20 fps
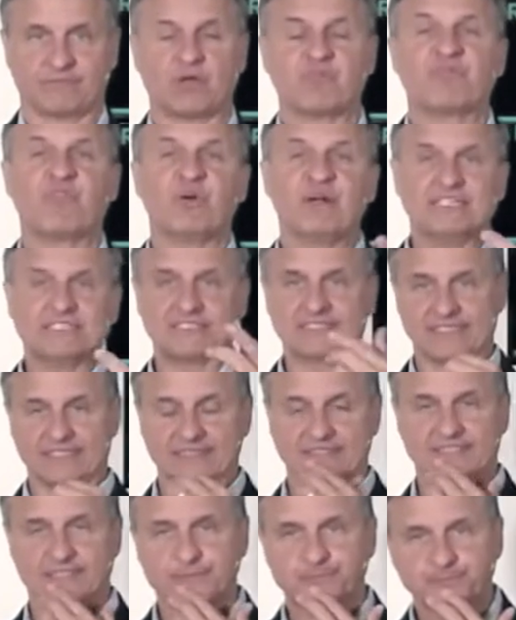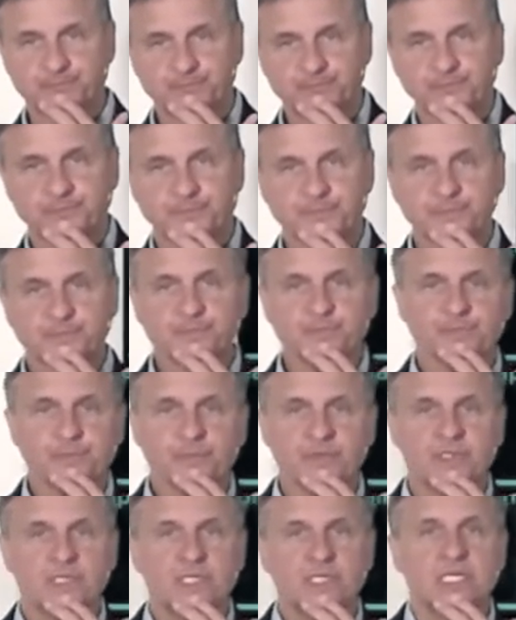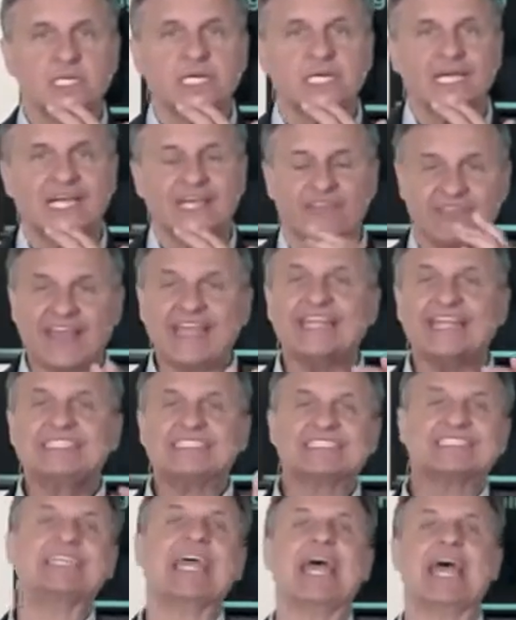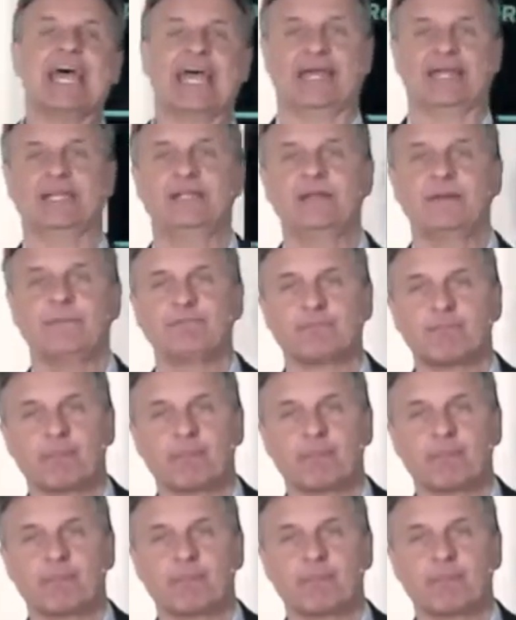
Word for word: For instance, they said